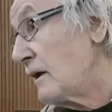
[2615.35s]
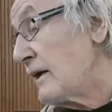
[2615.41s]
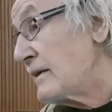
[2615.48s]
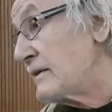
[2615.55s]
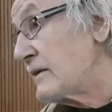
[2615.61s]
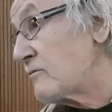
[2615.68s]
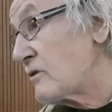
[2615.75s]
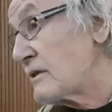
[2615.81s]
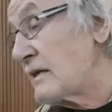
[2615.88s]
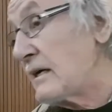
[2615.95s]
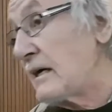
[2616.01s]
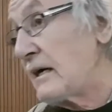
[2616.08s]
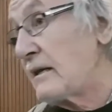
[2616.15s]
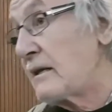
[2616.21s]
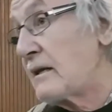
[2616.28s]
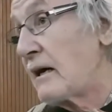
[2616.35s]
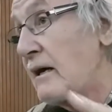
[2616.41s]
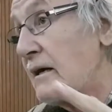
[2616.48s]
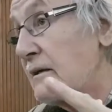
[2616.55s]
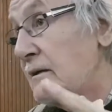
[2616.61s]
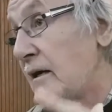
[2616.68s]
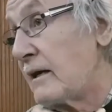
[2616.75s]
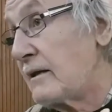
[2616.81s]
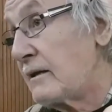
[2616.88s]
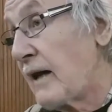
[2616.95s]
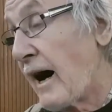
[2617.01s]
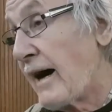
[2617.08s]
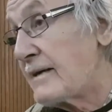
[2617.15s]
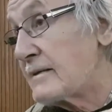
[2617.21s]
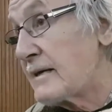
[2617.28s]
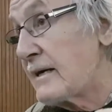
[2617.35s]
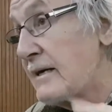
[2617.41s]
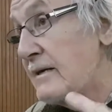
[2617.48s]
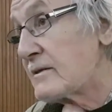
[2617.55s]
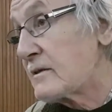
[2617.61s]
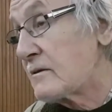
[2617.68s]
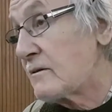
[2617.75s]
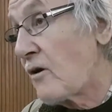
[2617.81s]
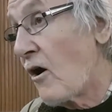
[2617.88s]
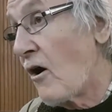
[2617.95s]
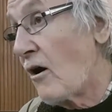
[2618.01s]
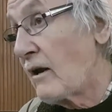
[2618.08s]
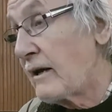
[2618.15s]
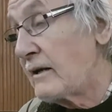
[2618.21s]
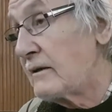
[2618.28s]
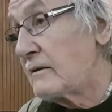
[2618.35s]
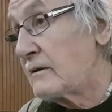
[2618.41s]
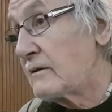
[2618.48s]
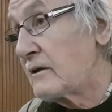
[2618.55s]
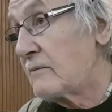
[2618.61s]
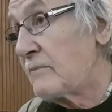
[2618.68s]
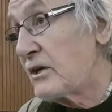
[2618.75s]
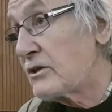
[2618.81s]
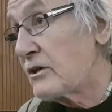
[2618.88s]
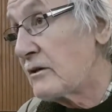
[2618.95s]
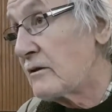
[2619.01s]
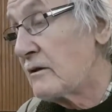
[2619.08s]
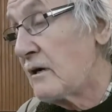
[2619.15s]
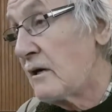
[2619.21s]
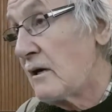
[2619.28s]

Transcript: It's interesting in Isaiah's calling, commission,